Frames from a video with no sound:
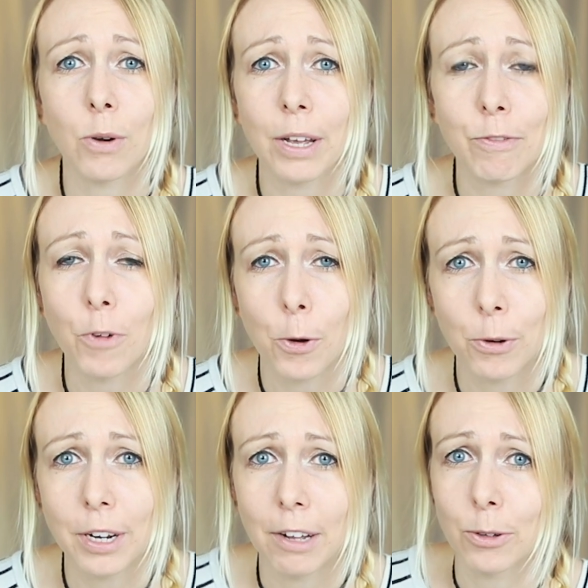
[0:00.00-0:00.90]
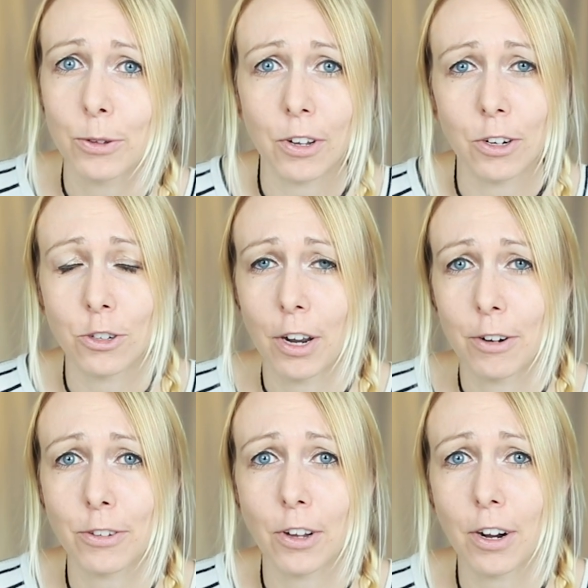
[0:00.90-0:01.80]
get photo downloads on
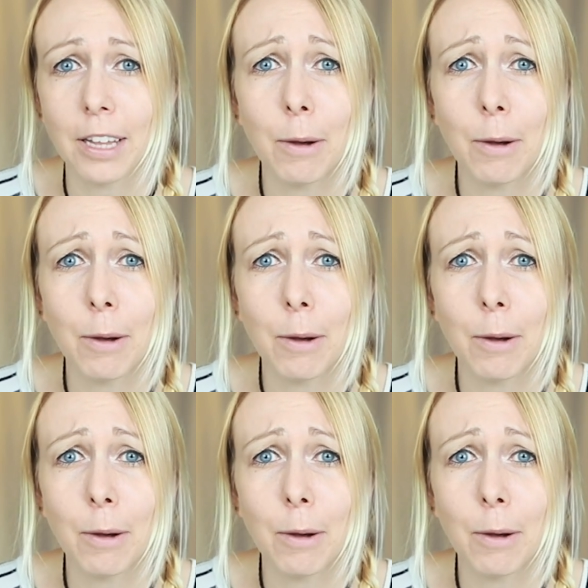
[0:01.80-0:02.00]
Shutterstock.